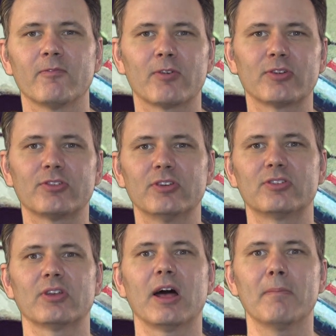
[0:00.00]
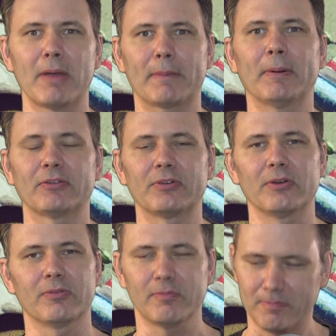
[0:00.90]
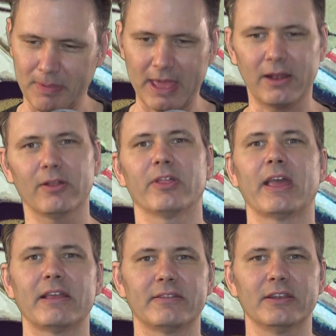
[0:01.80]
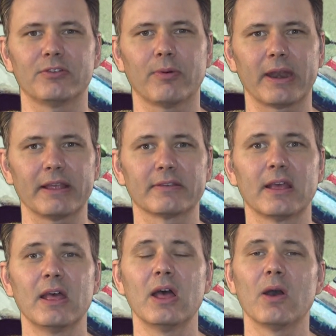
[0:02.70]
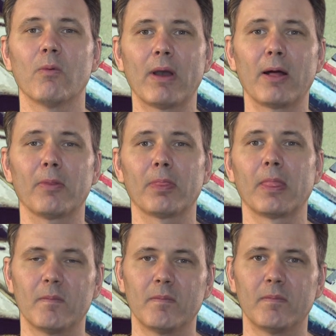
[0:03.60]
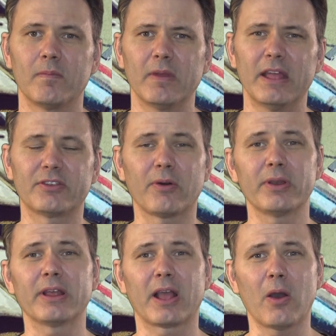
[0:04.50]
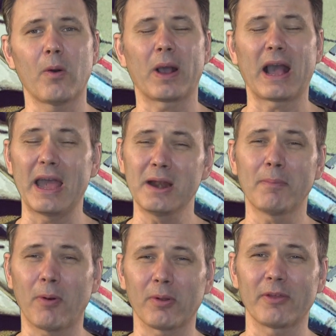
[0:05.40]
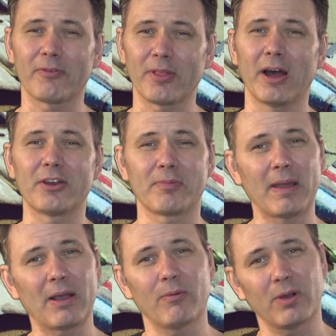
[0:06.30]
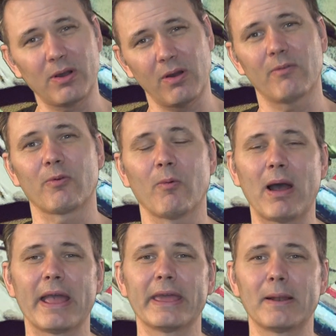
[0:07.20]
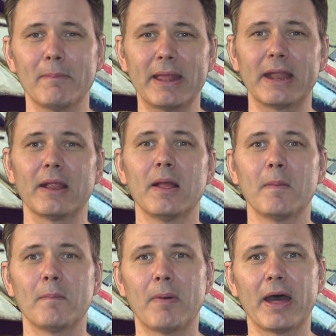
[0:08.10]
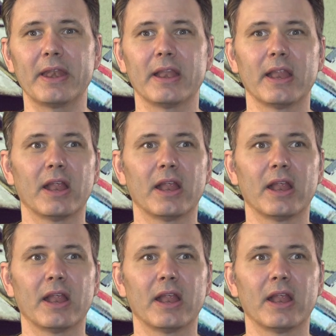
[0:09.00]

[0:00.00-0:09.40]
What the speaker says: versus a Mechbuster, Battle of the AC20s. Well, it's going to go kind of poorly for the Hunchback. We'll go over why in a minute. But